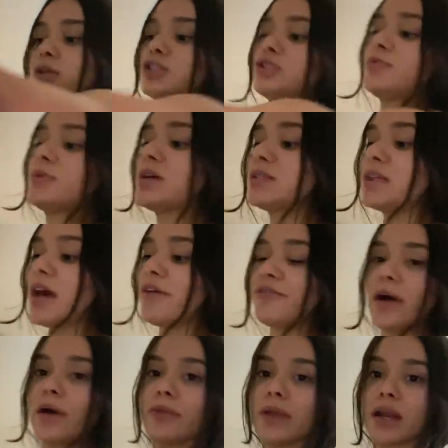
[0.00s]
just because I
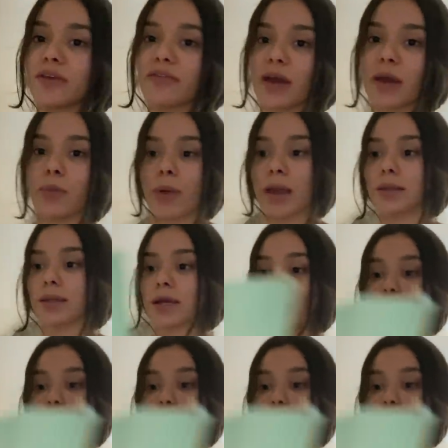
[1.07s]
found that if I wait like a